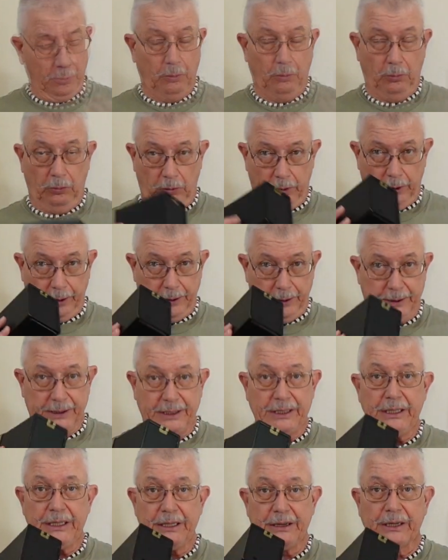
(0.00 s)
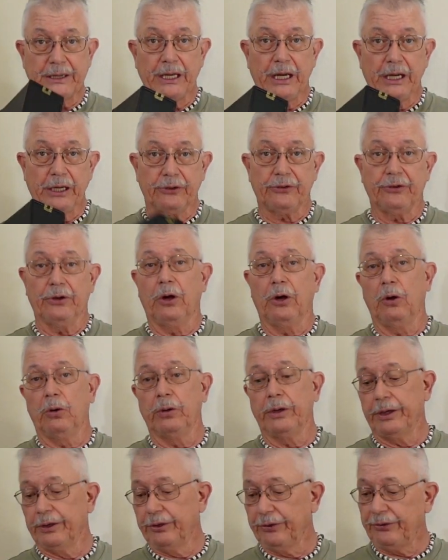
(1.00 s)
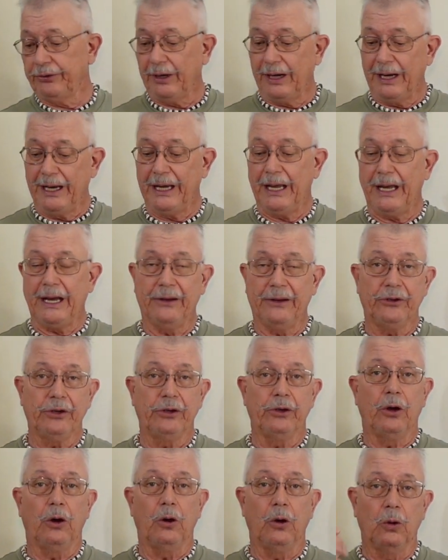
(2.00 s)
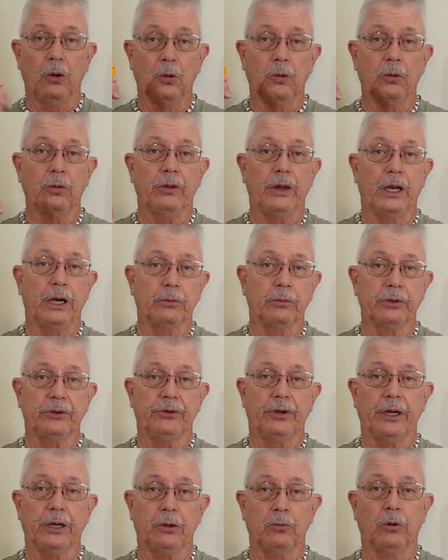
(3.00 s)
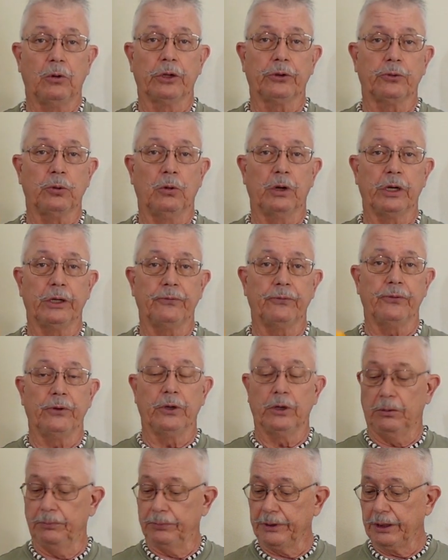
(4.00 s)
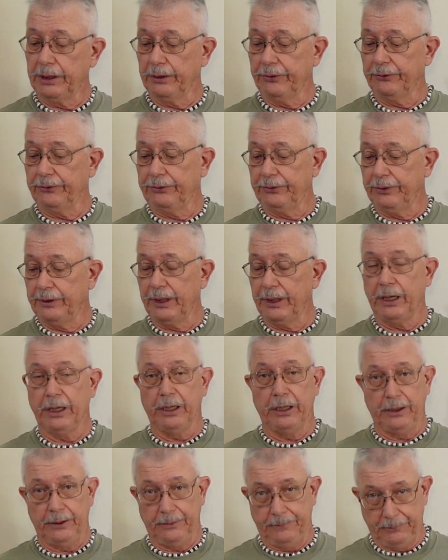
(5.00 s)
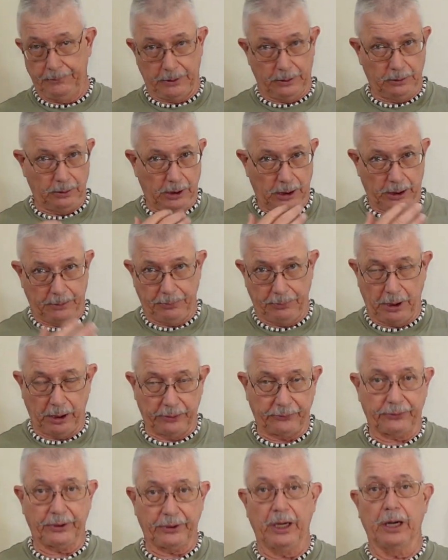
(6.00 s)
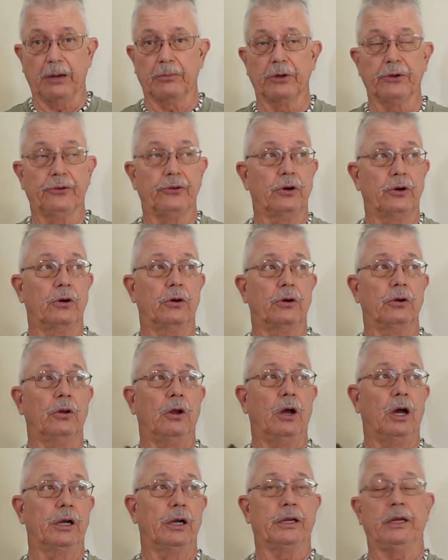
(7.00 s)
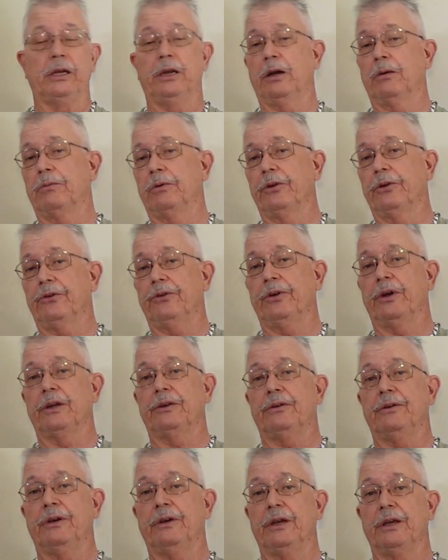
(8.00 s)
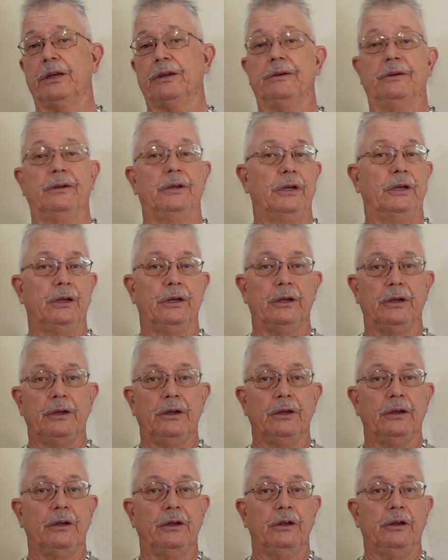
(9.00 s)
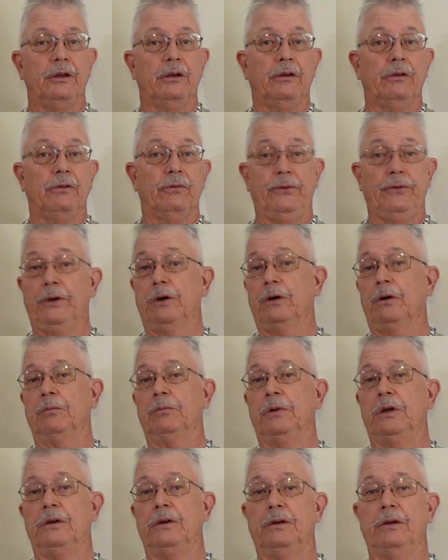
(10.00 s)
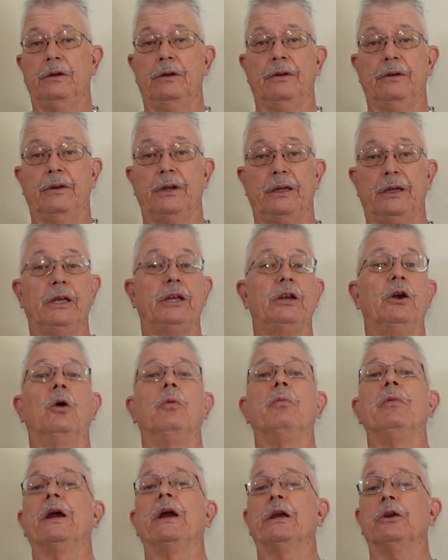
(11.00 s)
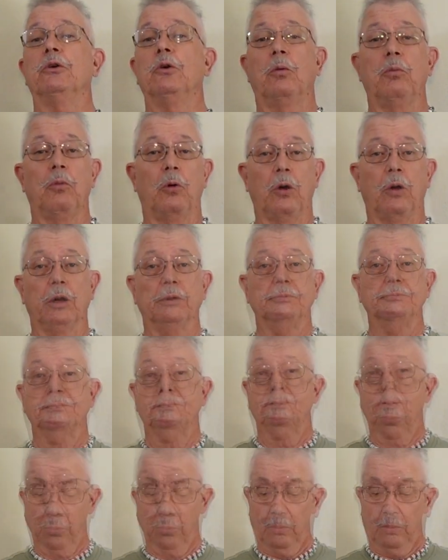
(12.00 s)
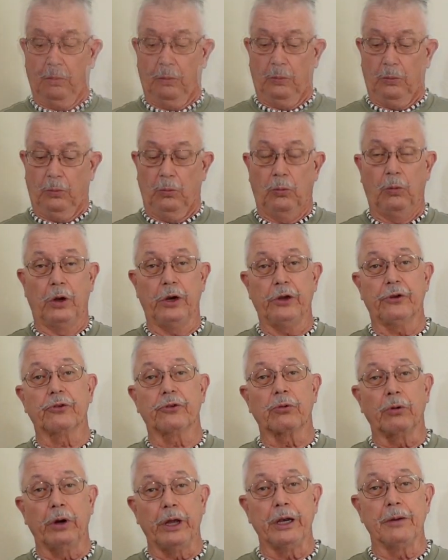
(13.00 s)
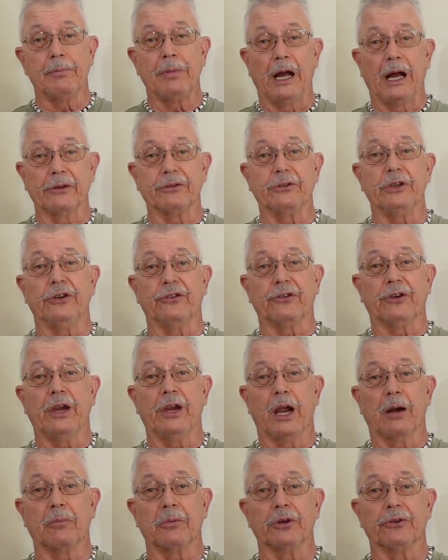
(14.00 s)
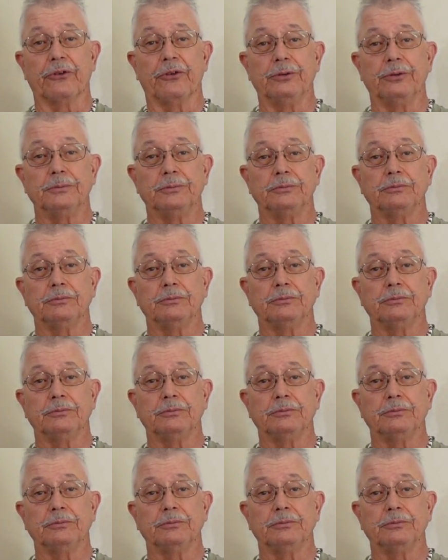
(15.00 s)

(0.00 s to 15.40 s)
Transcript: One of the key things though is I had to know that it would take 120 film, because today a lot of box cameras, there are a lot of cameras that take film that they don't make no more. What is great about these cameras?